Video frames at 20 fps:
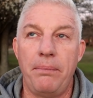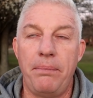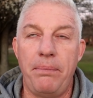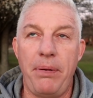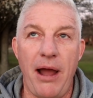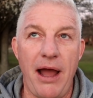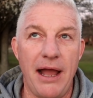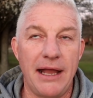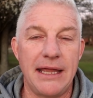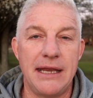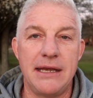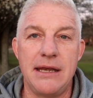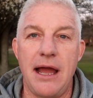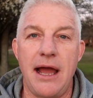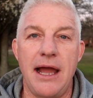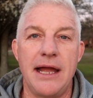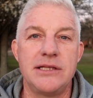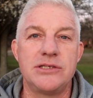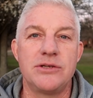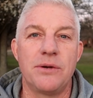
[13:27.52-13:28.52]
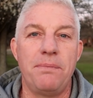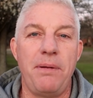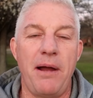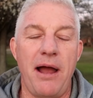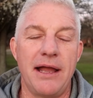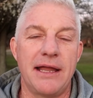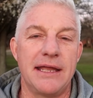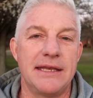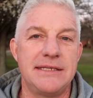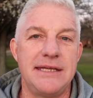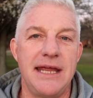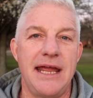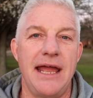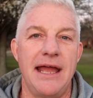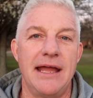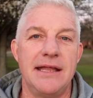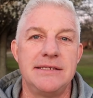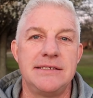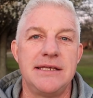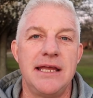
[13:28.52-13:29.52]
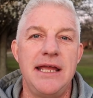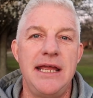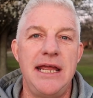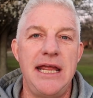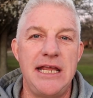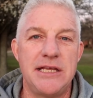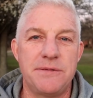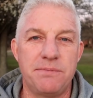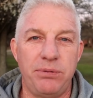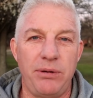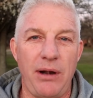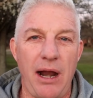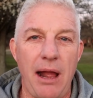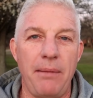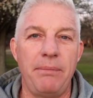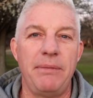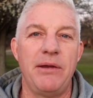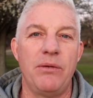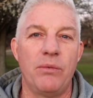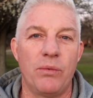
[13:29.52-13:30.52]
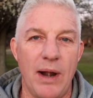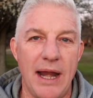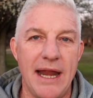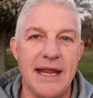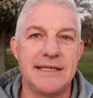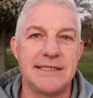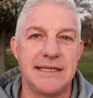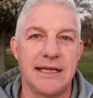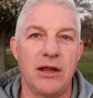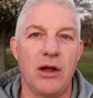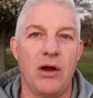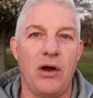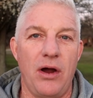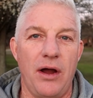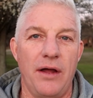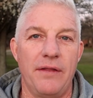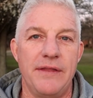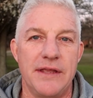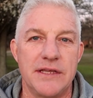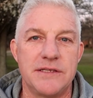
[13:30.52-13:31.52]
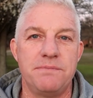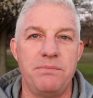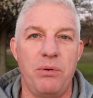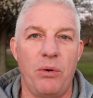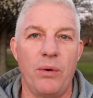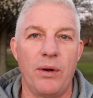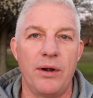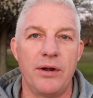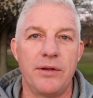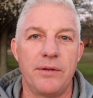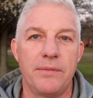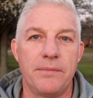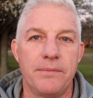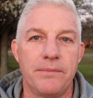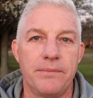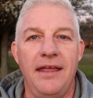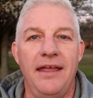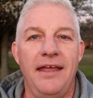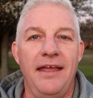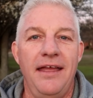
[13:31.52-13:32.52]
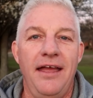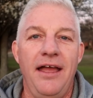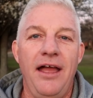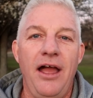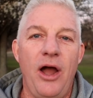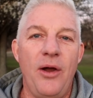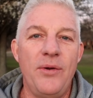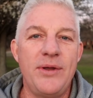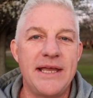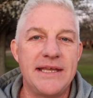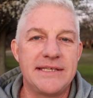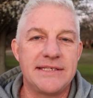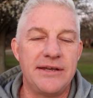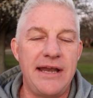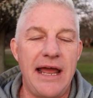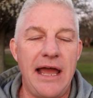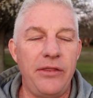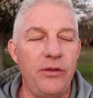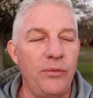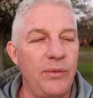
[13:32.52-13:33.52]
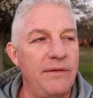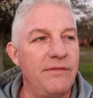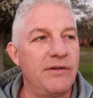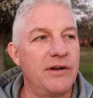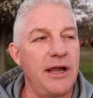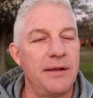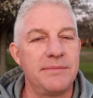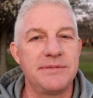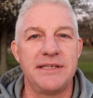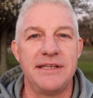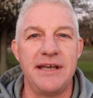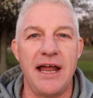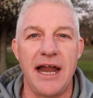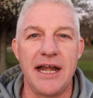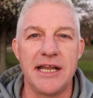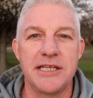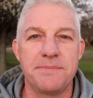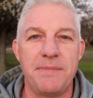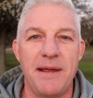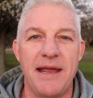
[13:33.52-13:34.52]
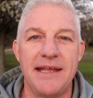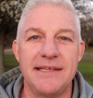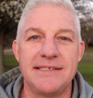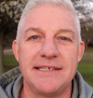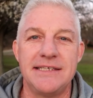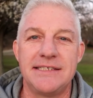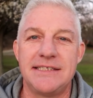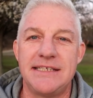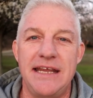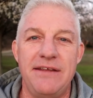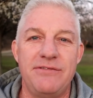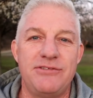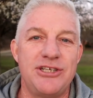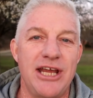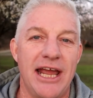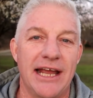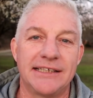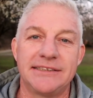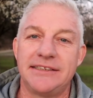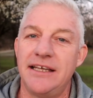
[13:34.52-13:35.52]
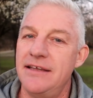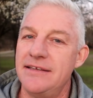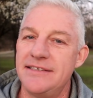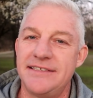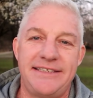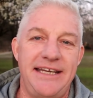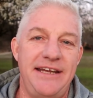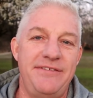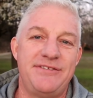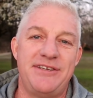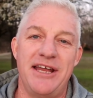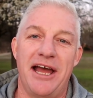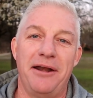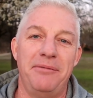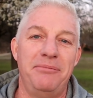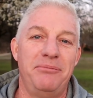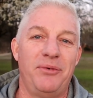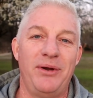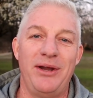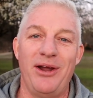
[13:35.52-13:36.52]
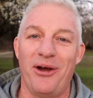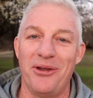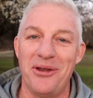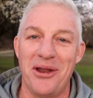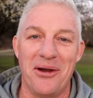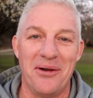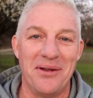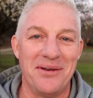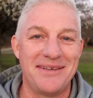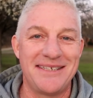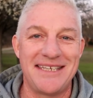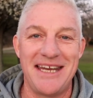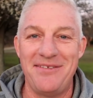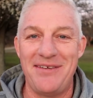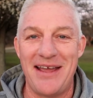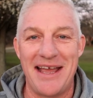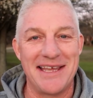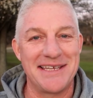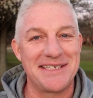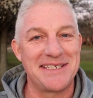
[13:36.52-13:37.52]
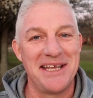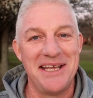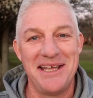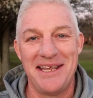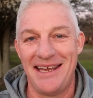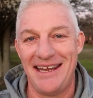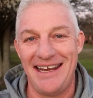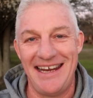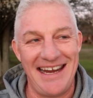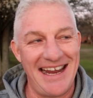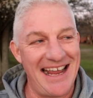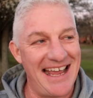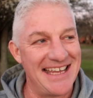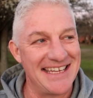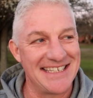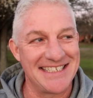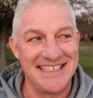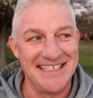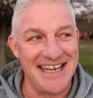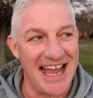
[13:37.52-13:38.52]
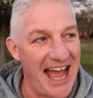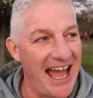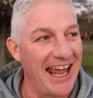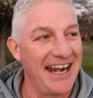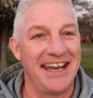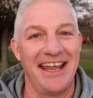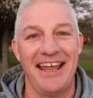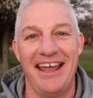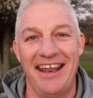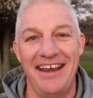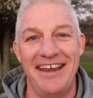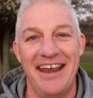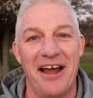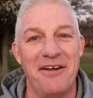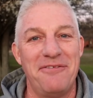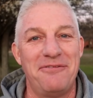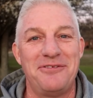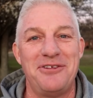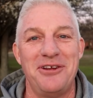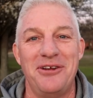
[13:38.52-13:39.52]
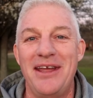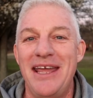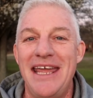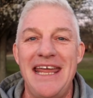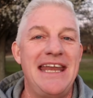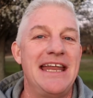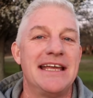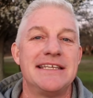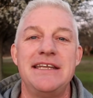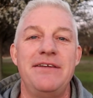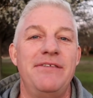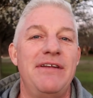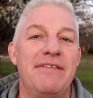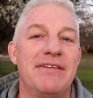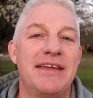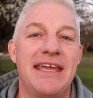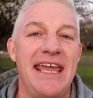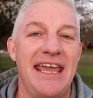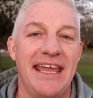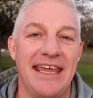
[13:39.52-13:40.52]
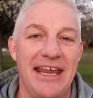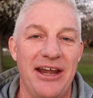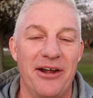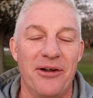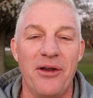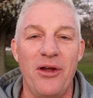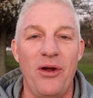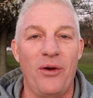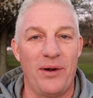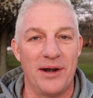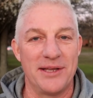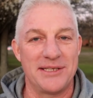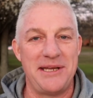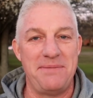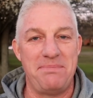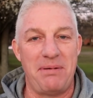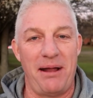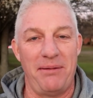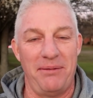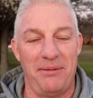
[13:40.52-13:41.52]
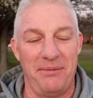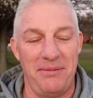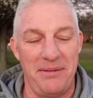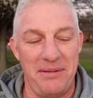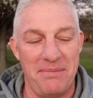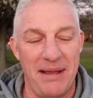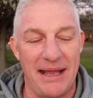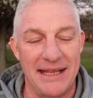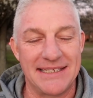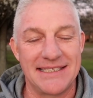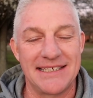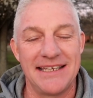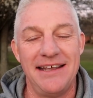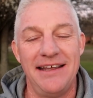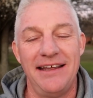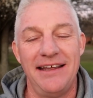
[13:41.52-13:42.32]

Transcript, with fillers: pocket nines or pocket tens, he's probably raising on this board. Okay, so now the river comes the nine of spades and Steve checks. Steve's done. We all know it. Steve has, he has not enough to, he doesn't even have a king here, or else he probably bets.